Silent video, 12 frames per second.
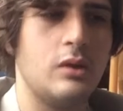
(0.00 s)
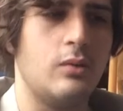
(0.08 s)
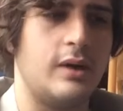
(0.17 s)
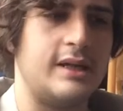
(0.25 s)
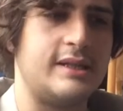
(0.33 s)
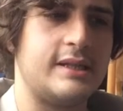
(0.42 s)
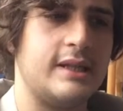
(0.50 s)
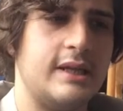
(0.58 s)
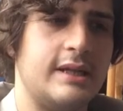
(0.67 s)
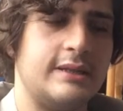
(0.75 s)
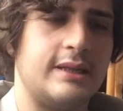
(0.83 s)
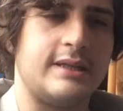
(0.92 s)
was
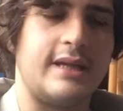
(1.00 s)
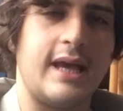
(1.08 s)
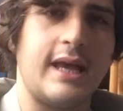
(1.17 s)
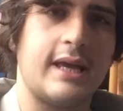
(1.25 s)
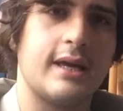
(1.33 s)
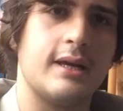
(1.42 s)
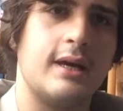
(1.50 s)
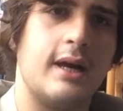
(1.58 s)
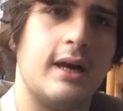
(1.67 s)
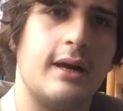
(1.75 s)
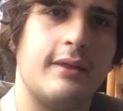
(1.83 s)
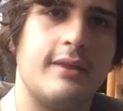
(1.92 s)
to take
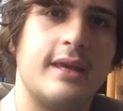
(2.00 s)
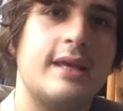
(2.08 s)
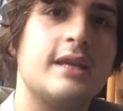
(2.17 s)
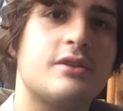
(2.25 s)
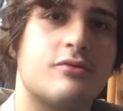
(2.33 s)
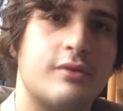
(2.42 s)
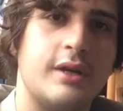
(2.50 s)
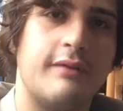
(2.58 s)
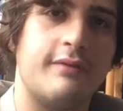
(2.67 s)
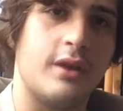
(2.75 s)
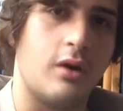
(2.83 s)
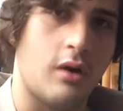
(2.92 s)
uh, the history
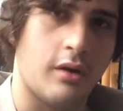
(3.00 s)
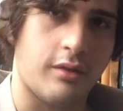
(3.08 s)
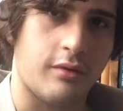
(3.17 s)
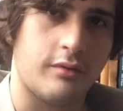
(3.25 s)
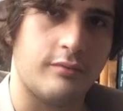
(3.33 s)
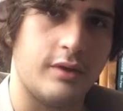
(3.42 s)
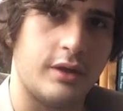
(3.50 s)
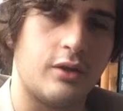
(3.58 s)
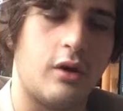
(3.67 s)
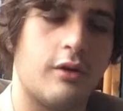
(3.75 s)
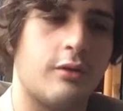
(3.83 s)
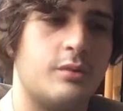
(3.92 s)
of the author. Right, the
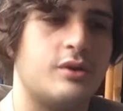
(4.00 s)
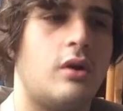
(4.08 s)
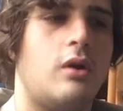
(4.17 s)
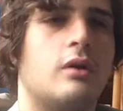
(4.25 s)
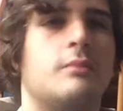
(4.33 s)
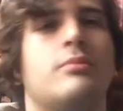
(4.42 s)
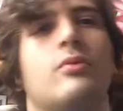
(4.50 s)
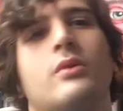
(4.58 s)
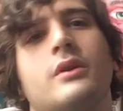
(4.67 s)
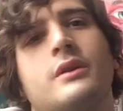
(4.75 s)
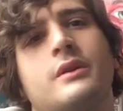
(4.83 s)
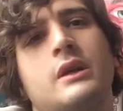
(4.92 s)
author was all
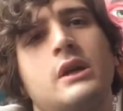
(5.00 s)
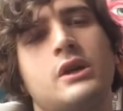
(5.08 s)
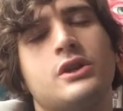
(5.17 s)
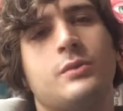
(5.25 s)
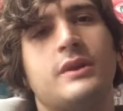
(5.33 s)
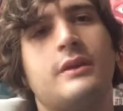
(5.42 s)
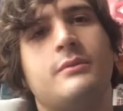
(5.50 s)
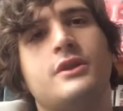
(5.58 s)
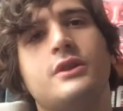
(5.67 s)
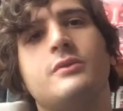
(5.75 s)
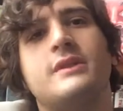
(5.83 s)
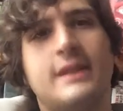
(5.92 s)
important. So what they would
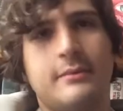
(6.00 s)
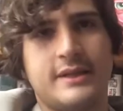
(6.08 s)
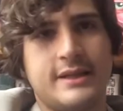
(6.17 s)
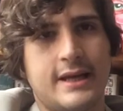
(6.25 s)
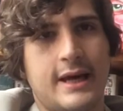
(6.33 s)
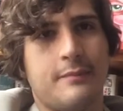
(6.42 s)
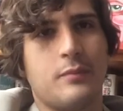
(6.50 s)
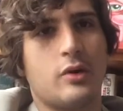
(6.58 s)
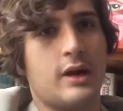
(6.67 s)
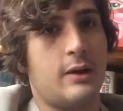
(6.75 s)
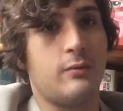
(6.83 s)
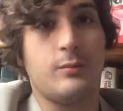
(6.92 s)
do is they would say,
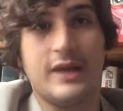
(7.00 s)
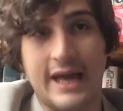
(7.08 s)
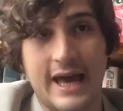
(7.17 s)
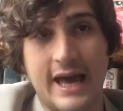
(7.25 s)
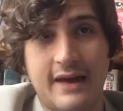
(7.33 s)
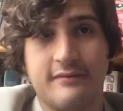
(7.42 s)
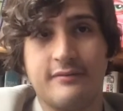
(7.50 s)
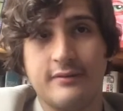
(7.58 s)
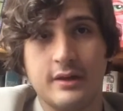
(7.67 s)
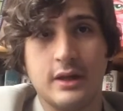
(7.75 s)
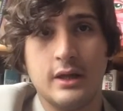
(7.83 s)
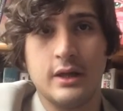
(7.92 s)
okay, we have
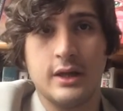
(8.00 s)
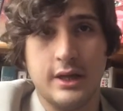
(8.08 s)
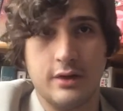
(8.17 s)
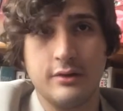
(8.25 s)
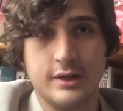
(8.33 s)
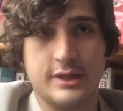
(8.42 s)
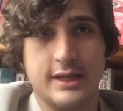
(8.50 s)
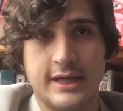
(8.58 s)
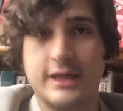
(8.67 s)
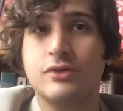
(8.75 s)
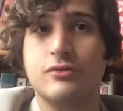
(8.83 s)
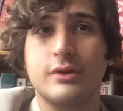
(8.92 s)
here is the
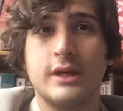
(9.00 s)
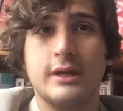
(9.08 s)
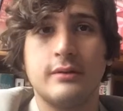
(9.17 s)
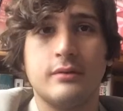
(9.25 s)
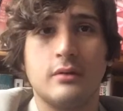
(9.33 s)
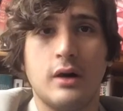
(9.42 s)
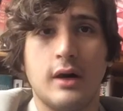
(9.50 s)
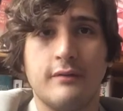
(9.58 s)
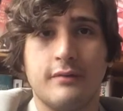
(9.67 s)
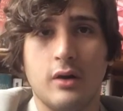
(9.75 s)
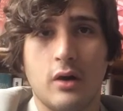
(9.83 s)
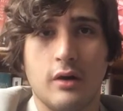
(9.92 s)
history
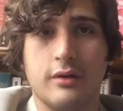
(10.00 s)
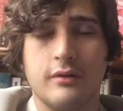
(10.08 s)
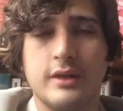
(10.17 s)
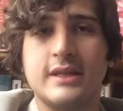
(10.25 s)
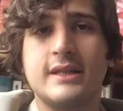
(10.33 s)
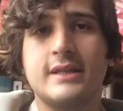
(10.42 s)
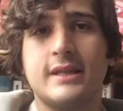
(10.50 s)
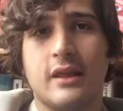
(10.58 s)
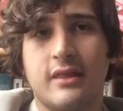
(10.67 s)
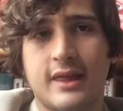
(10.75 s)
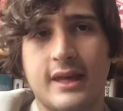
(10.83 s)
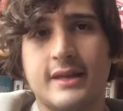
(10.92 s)
of the author. This is the
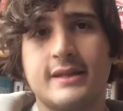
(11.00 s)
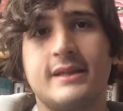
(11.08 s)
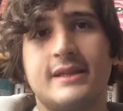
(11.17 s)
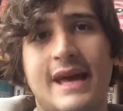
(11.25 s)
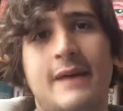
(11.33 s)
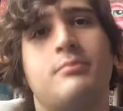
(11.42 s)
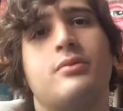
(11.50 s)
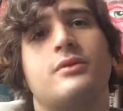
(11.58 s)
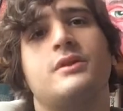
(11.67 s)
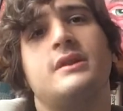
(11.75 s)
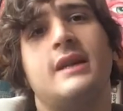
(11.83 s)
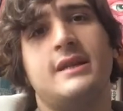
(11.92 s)
things that that
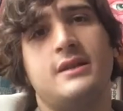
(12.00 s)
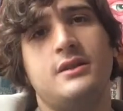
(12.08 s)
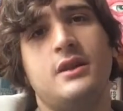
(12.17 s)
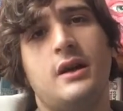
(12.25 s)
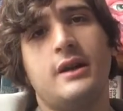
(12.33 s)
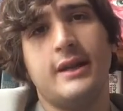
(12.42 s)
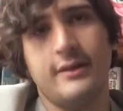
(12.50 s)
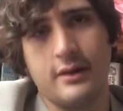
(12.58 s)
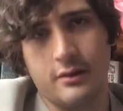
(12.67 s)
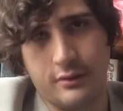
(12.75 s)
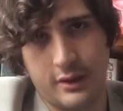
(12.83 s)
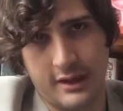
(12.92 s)
person has done in
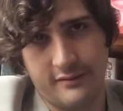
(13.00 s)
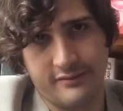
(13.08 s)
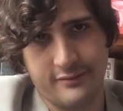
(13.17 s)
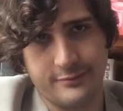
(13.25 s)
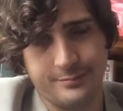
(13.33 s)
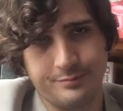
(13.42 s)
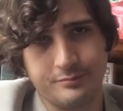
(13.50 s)
their life,